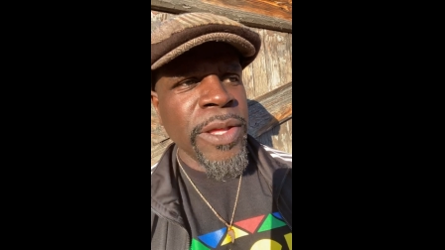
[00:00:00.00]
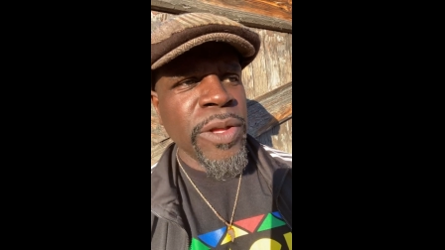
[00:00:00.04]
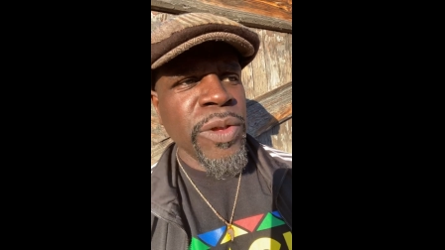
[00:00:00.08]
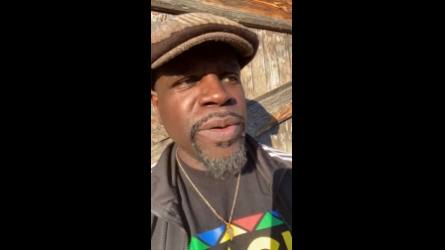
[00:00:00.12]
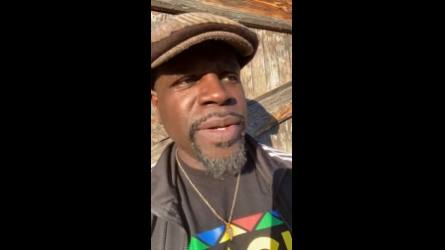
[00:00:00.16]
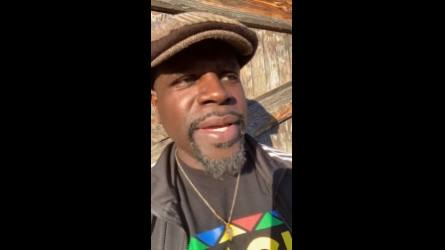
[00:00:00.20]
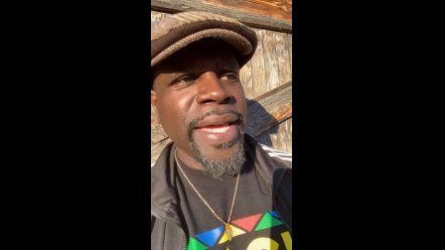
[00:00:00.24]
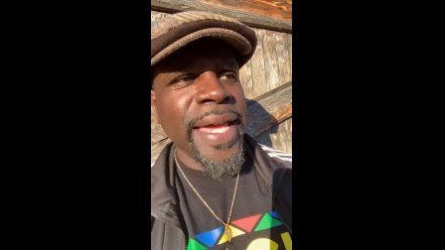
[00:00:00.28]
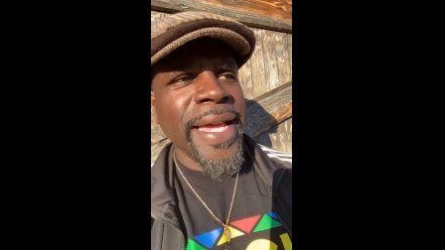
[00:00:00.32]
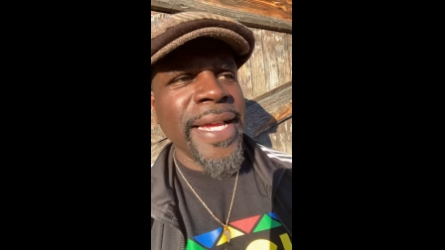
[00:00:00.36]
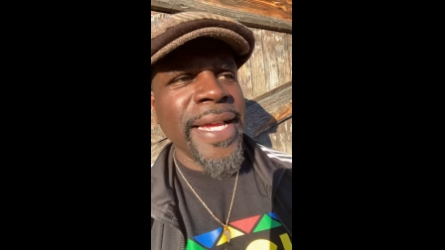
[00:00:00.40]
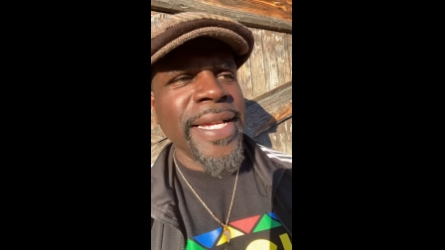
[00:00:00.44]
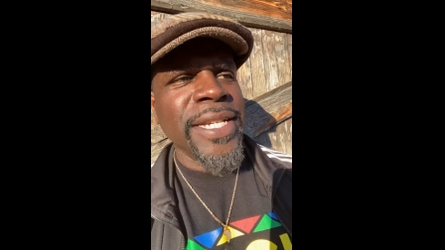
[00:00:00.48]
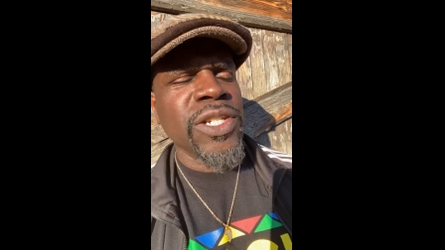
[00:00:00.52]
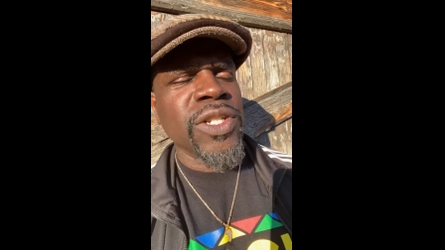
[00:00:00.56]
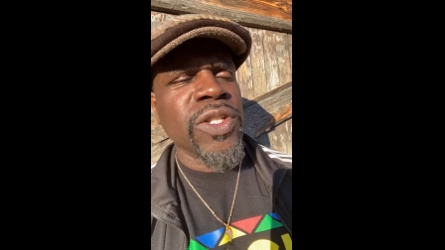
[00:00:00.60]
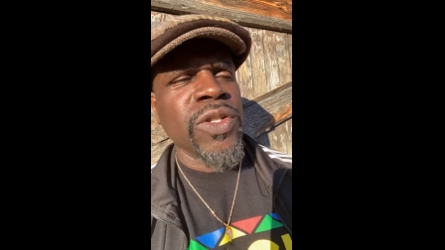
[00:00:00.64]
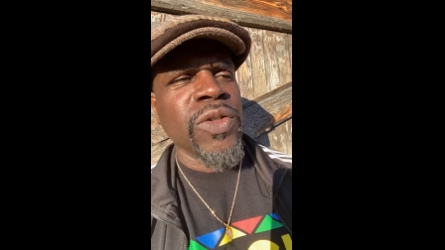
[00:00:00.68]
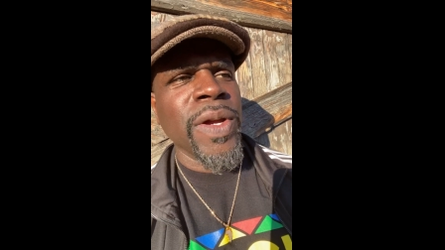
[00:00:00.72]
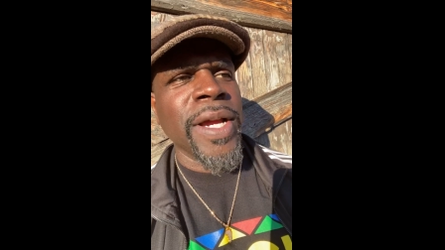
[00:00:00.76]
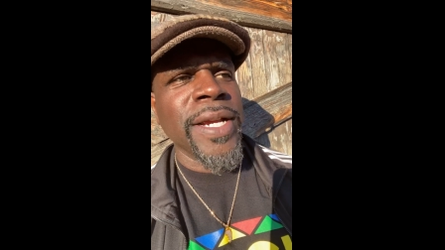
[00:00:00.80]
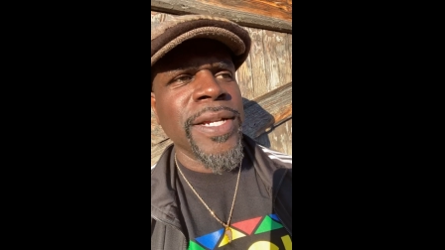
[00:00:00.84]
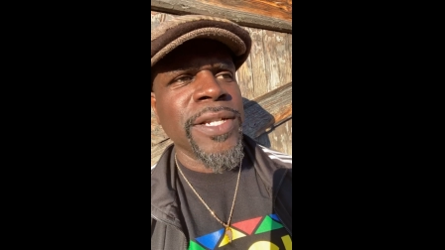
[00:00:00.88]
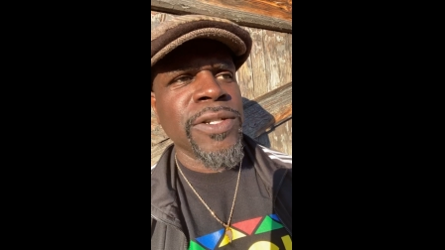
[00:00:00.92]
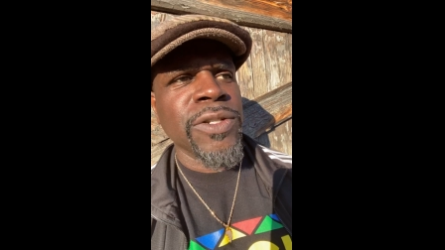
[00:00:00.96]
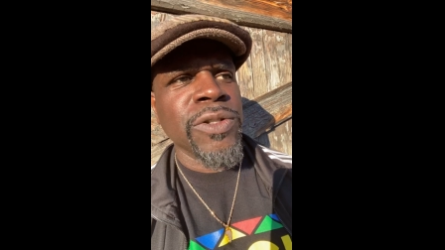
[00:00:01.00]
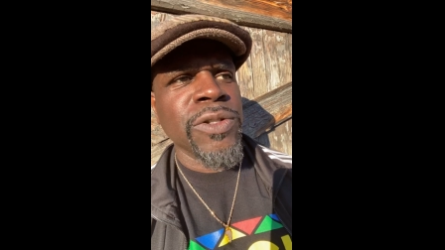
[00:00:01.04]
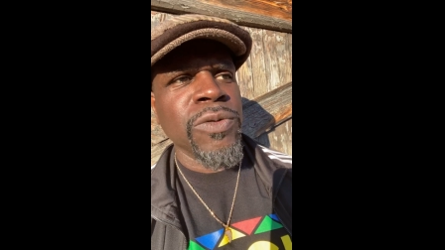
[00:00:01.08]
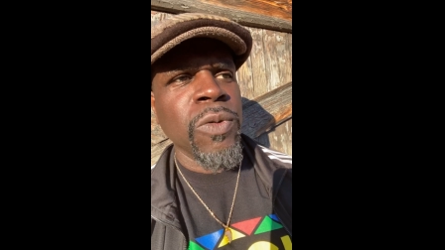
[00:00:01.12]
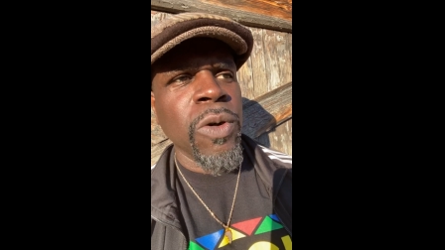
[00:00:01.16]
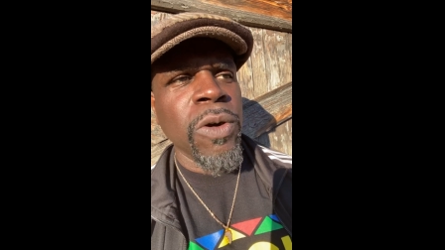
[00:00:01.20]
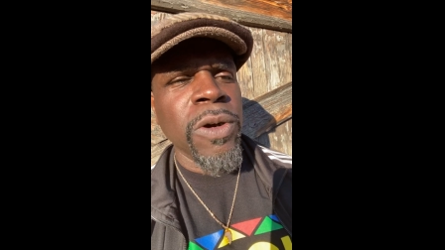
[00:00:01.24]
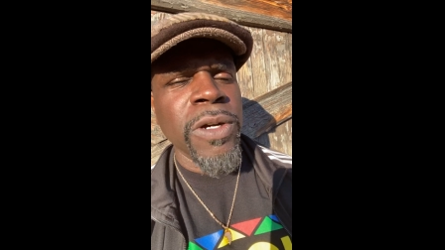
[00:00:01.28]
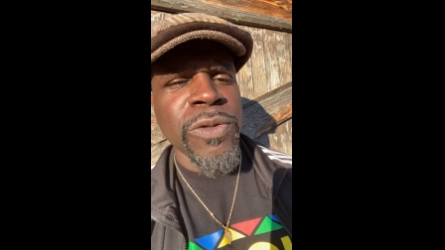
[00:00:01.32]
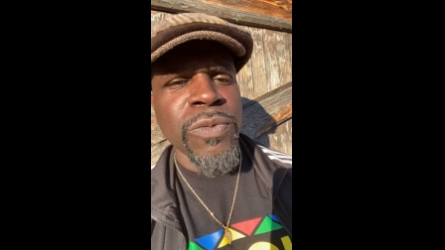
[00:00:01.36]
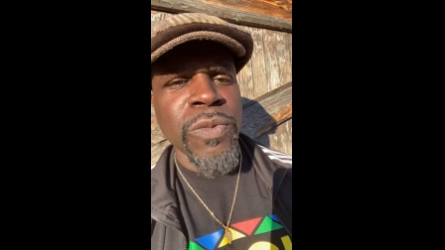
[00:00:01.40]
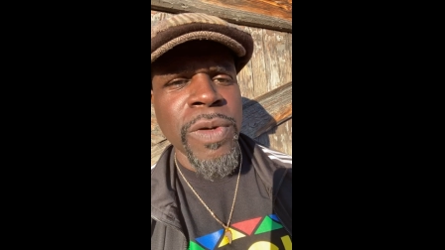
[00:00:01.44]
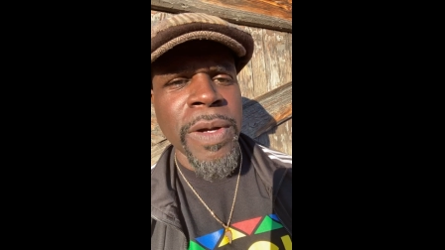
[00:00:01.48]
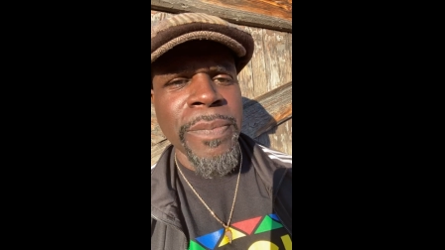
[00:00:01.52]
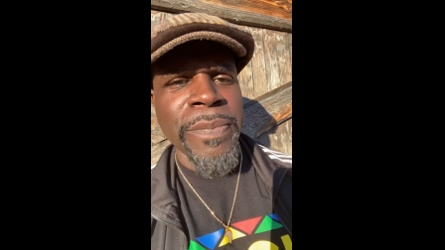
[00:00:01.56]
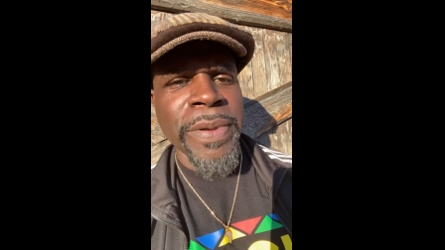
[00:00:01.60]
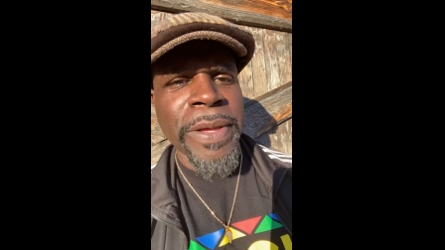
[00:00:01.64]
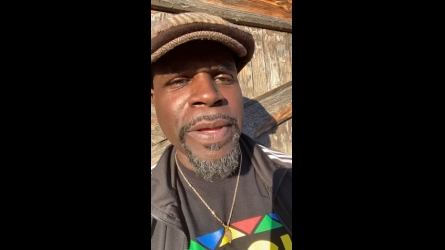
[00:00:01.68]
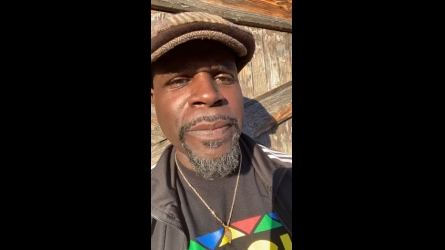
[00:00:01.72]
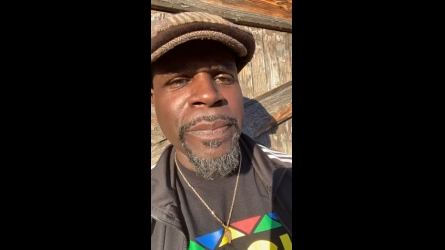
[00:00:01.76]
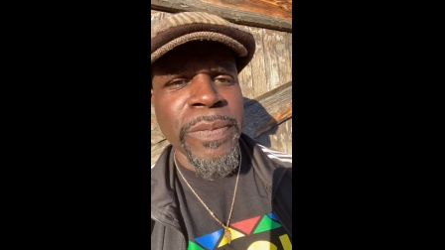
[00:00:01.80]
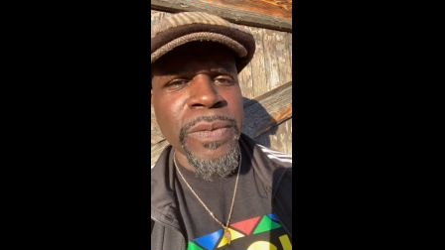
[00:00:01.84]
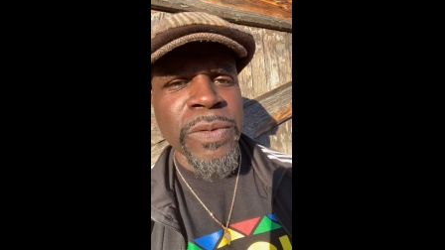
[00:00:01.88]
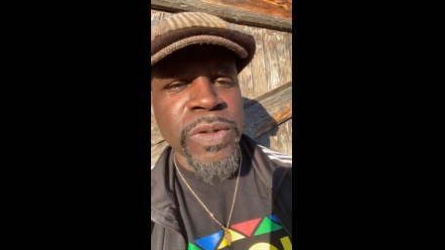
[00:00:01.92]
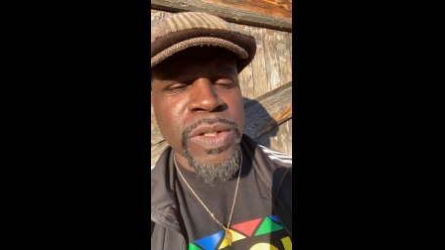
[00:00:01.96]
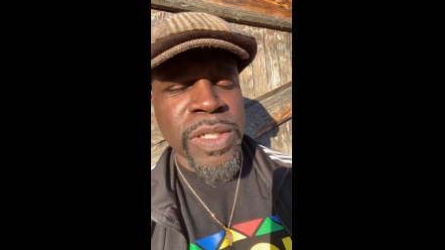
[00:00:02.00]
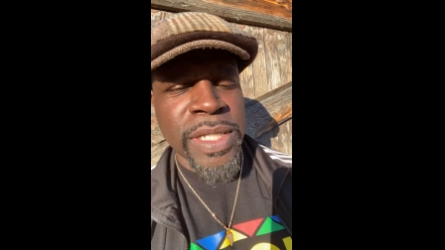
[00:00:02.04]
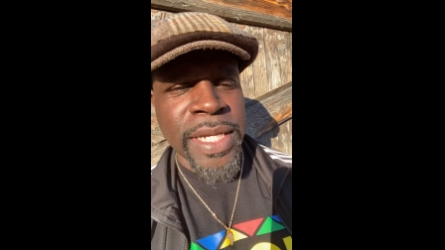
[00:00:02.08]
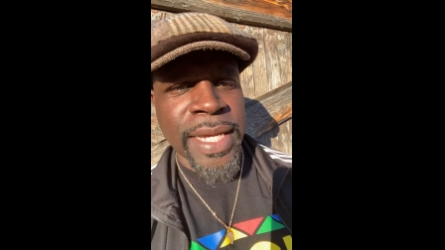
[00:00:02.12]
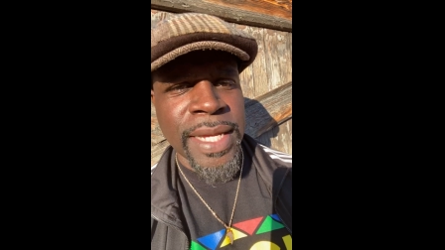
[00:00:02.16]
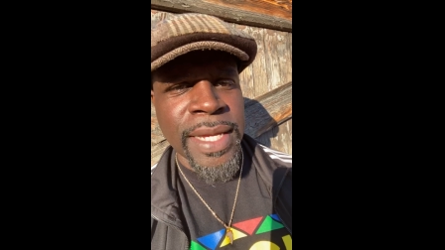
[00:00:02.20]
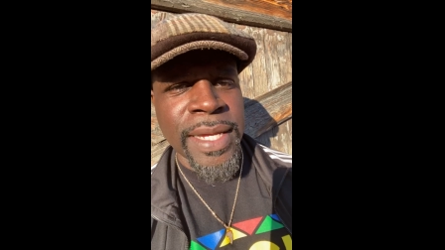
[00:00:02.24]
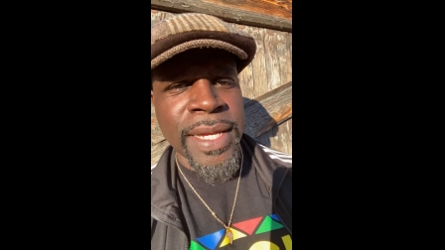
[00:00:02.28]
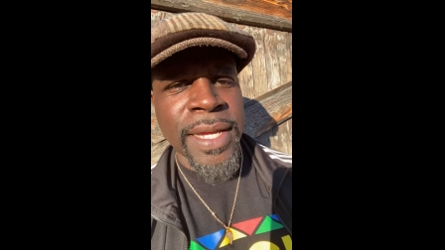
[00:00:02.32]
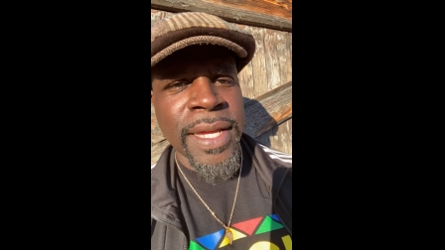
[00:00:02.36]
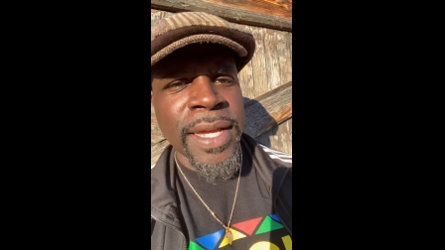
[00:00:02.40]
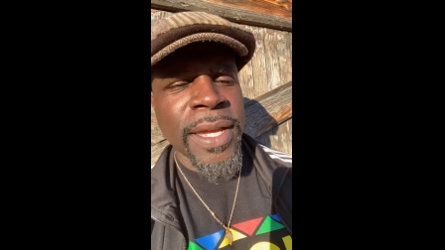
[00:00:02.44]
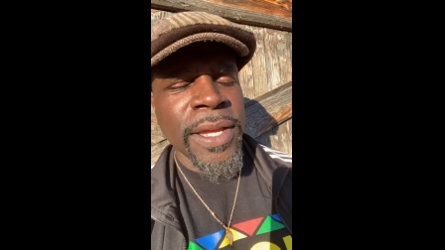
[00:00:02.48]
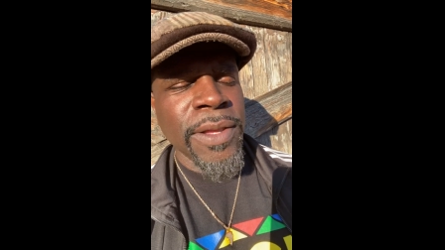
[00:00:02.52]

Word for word: You can't stretch towards what people are saying.